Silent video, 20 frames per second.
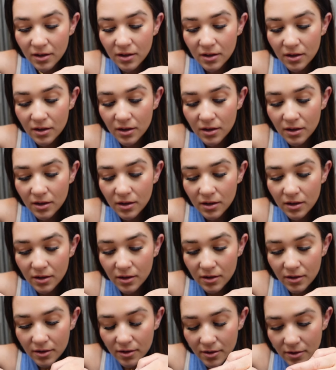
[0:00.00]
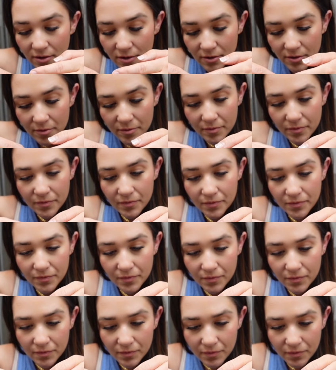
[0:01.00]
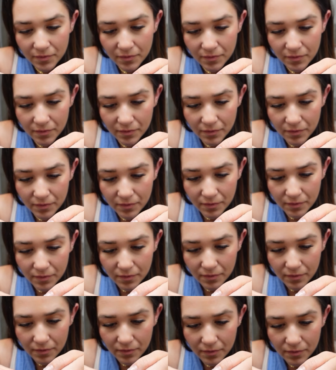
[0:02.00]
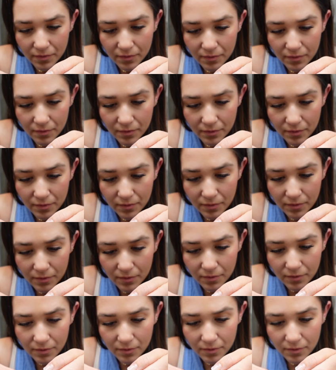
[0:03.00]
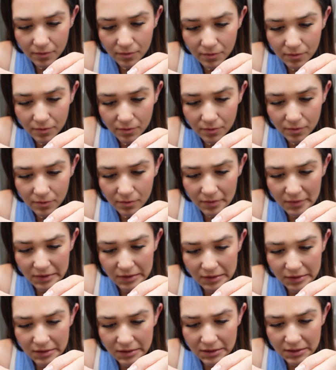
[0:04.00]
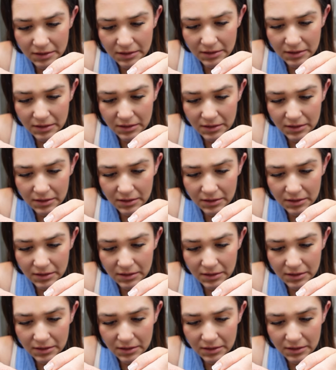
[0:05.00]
Nobody speaks.